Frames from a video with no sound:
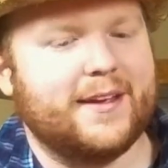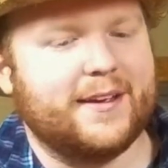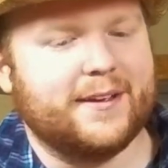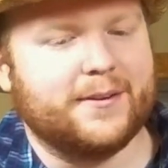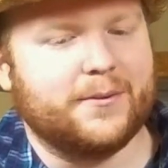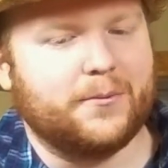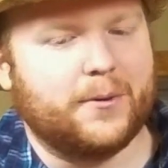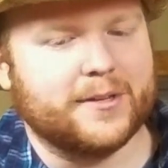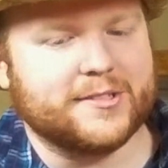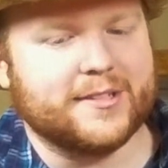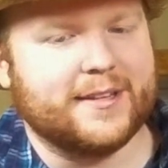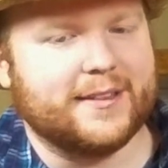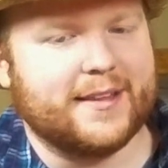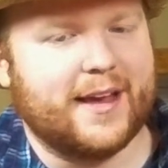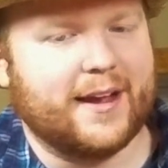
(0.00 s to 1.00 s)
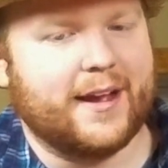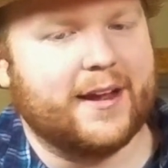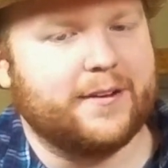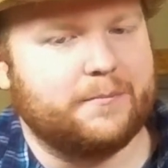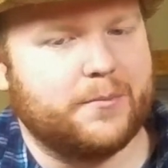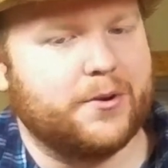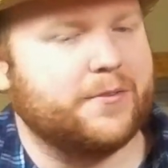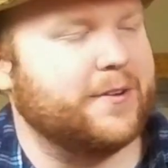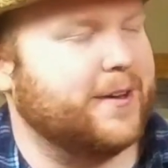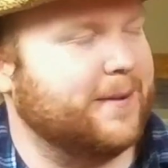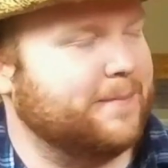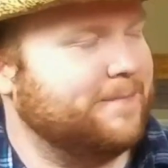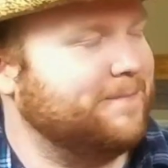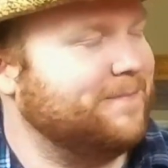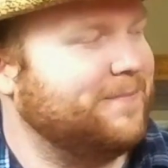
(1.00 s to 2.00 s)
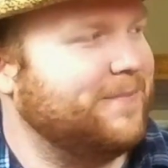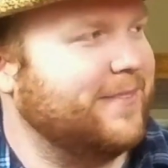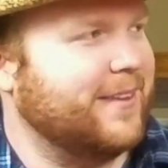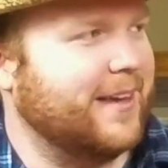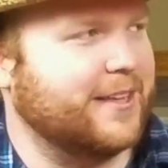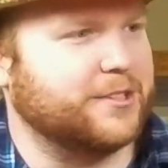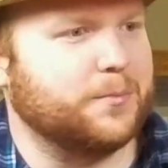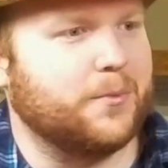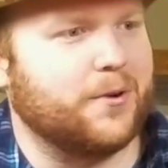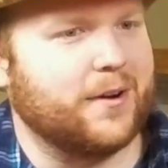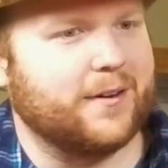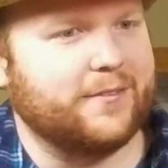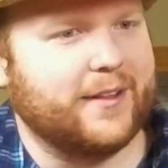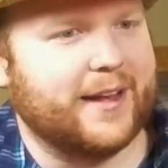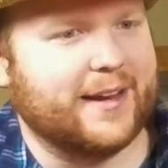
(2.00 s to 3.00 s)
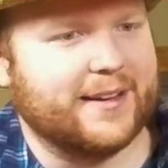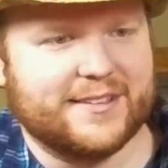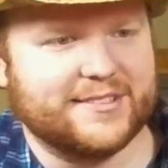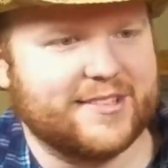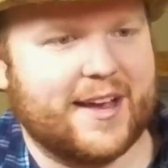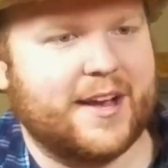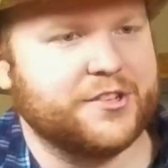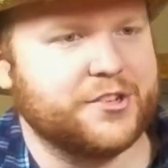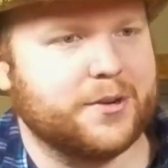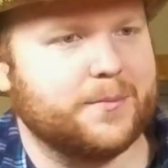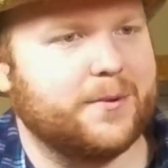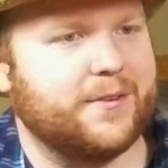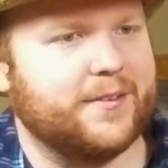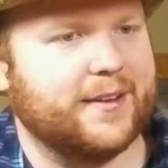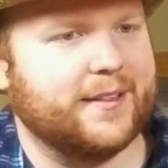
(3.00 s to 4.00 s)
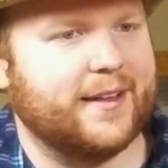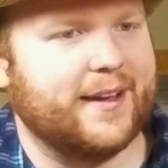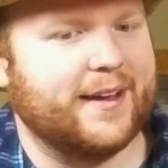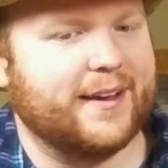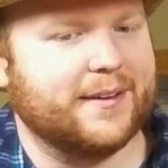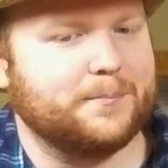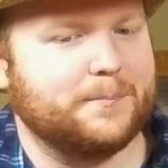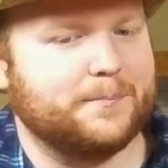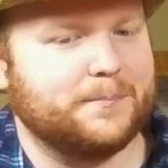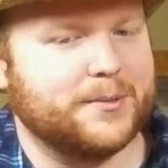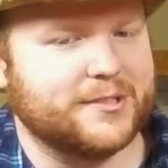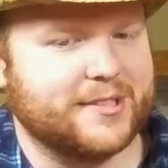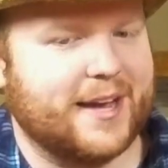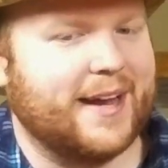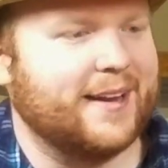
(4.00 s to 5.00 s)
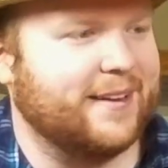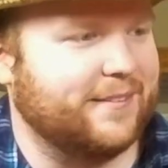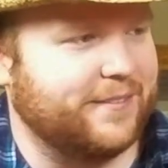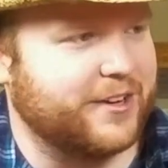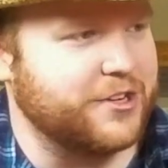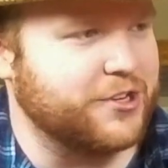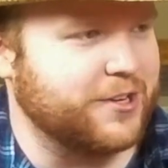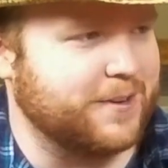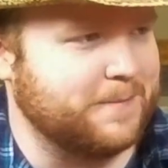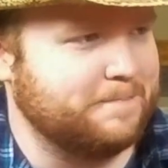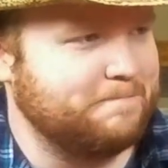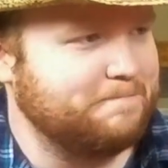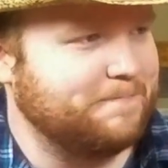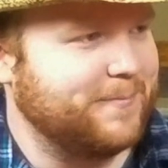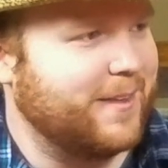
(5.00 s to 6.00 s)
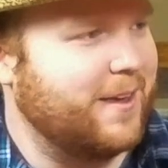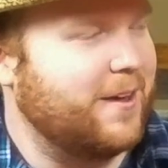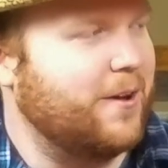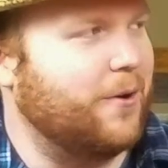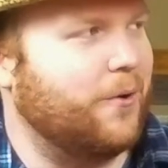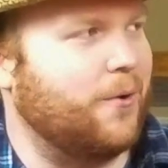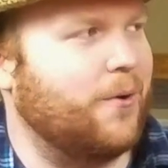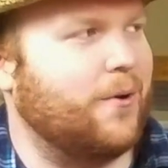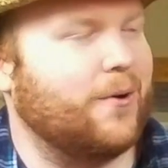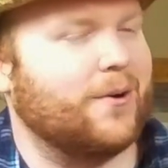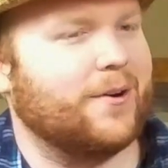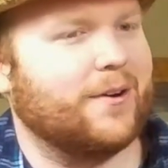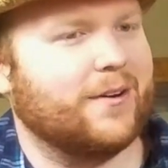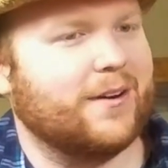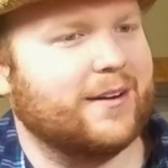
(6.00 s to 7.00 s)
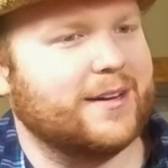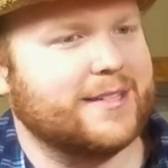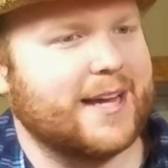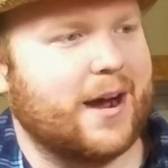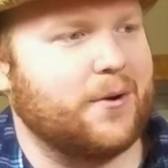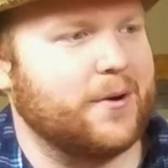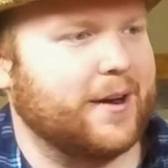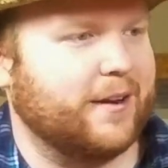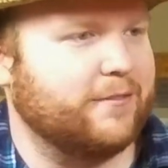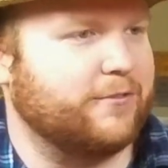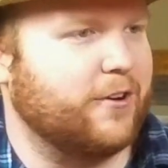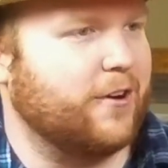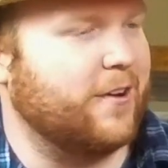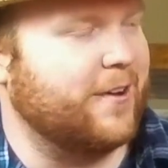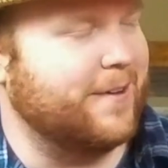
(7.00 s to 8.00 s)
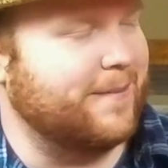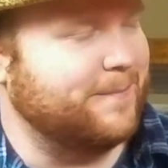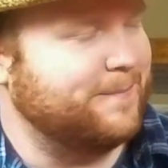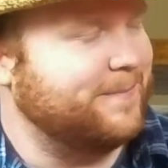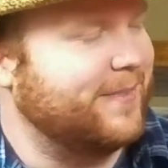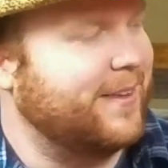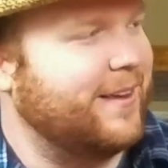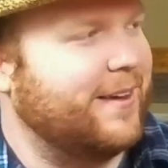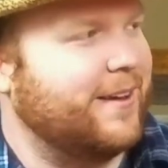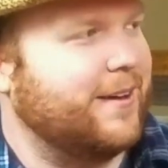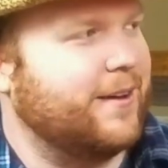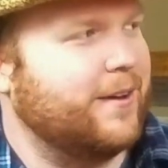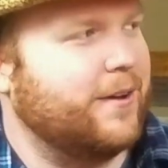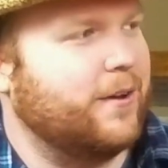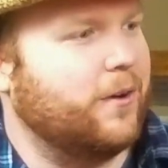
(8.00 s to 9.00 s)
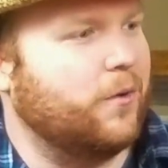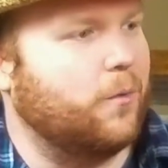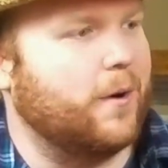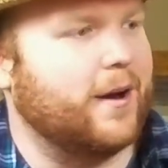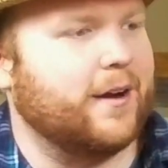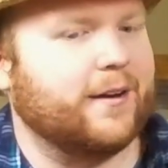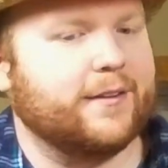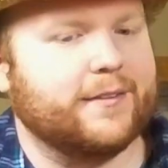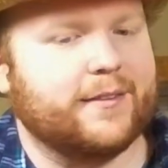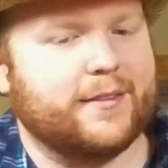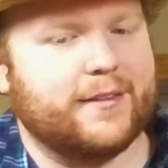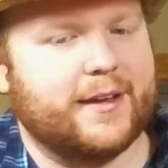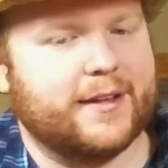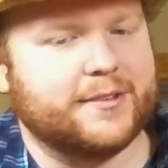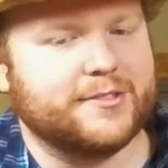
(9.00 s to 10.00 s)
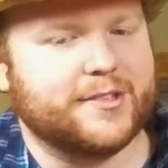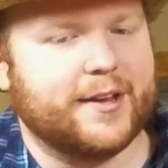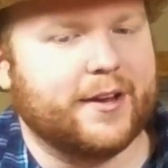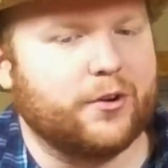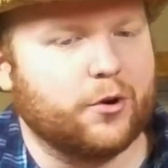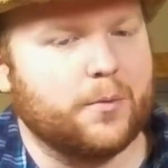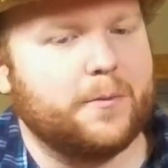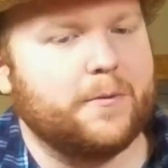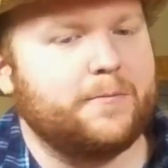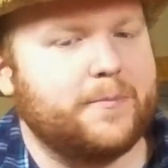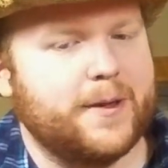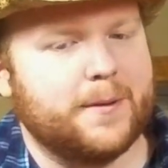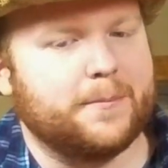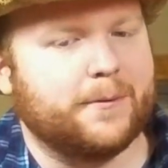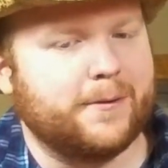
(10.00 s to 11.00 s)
to me, wasn't that kind of movie. It's more of like a disaster movie, like Poseidon Adventure or Towering Inferno, where it's a group of